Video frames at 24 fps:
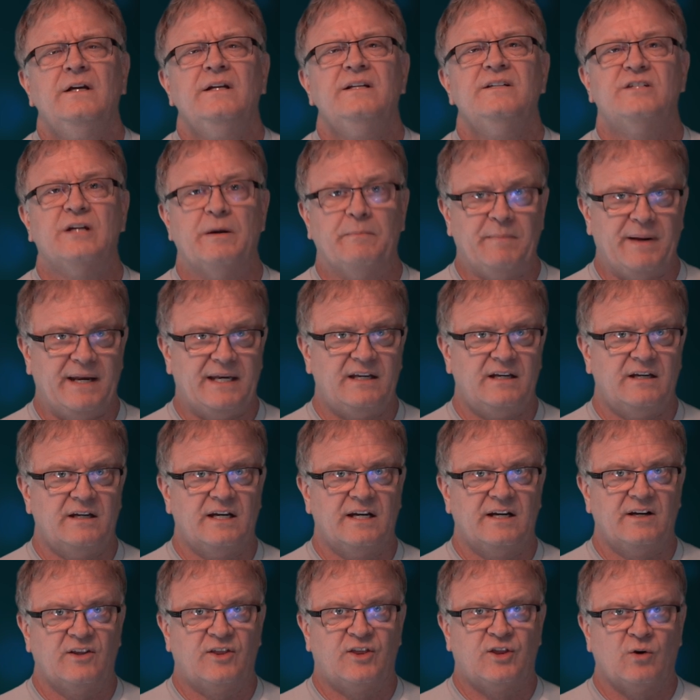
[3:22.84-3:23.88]
dominion
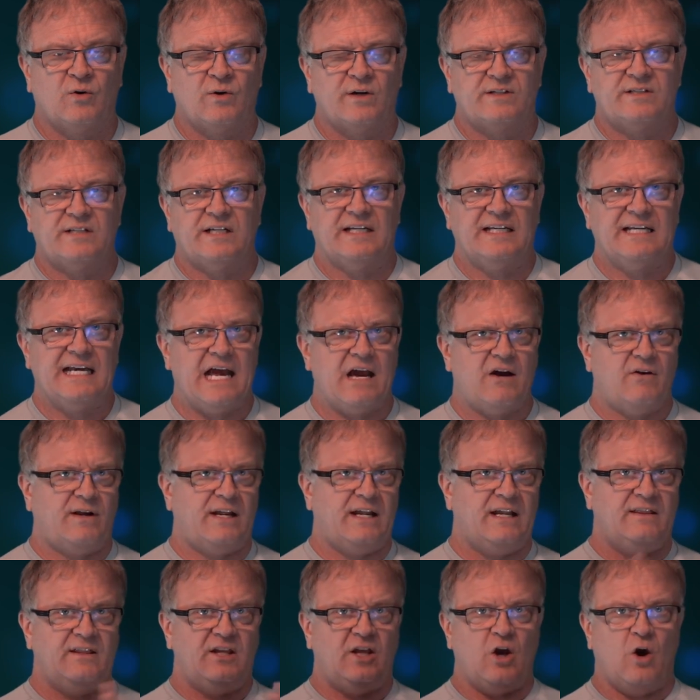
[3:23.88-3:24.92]
and authority. Now,
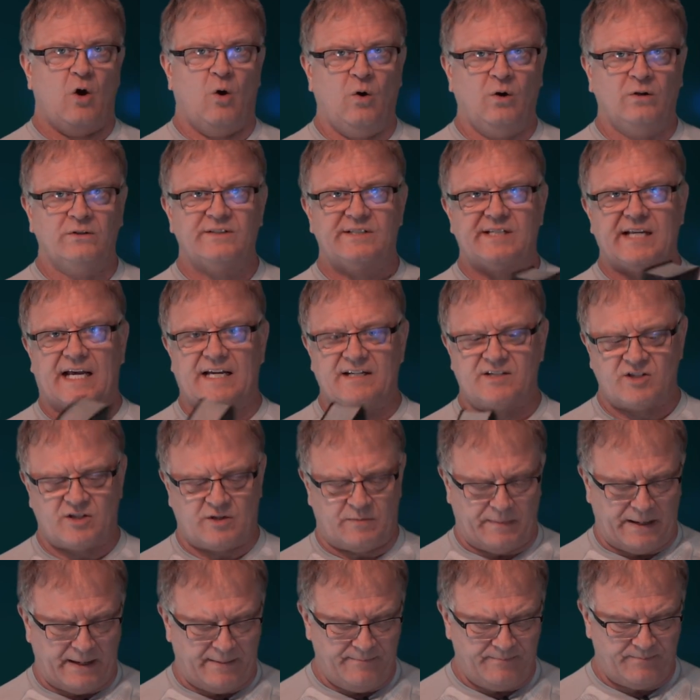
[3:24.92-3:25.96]
in the Old
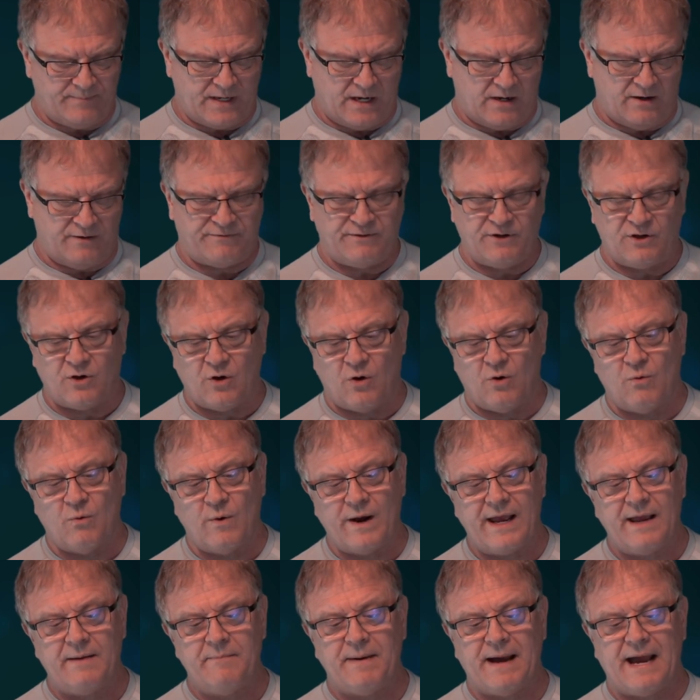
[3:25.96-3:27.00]
Testament, now, if you go
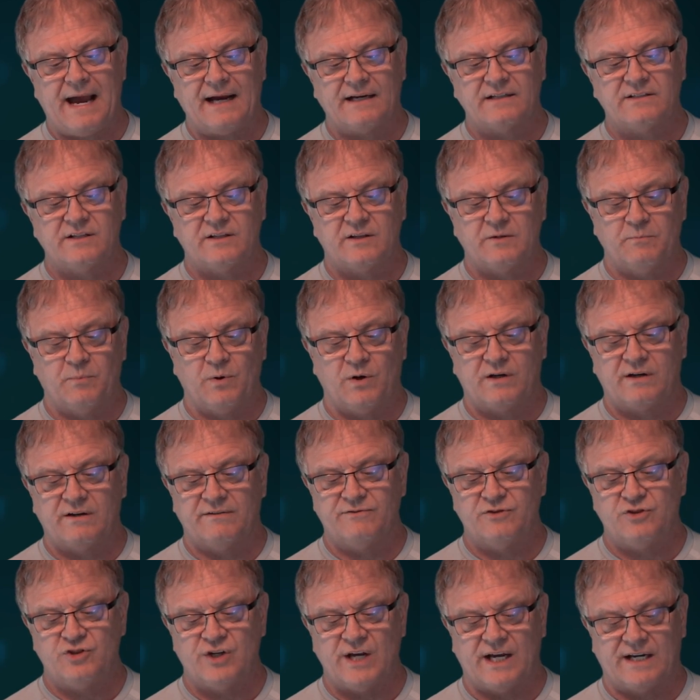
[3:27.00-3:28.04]
way back to the book
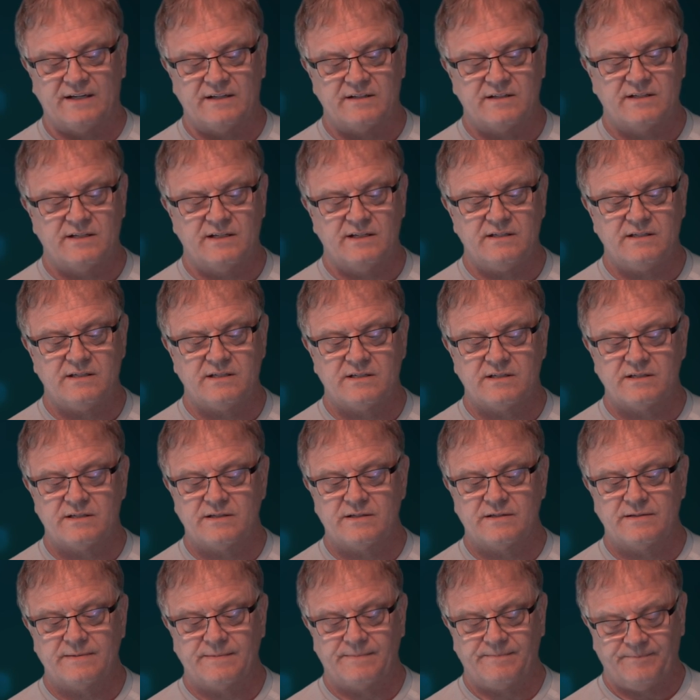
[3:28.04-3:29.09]
of
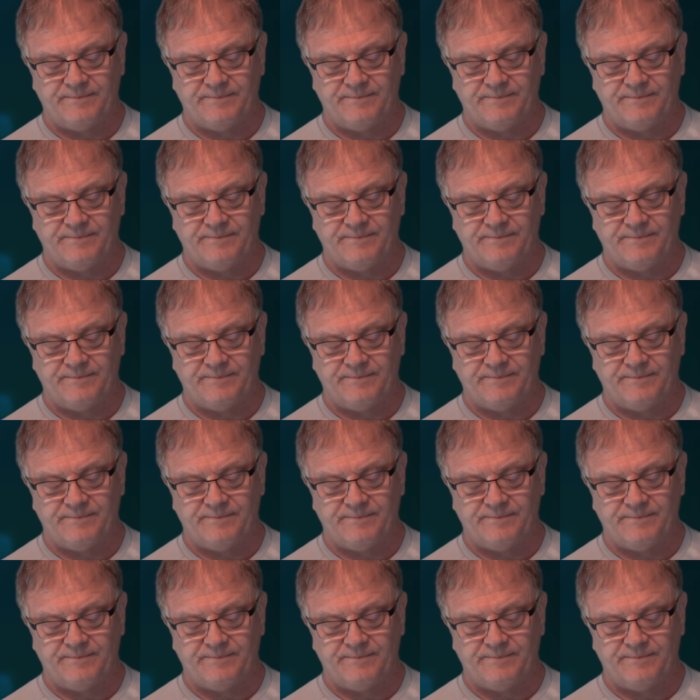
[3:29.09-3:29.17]
Genesis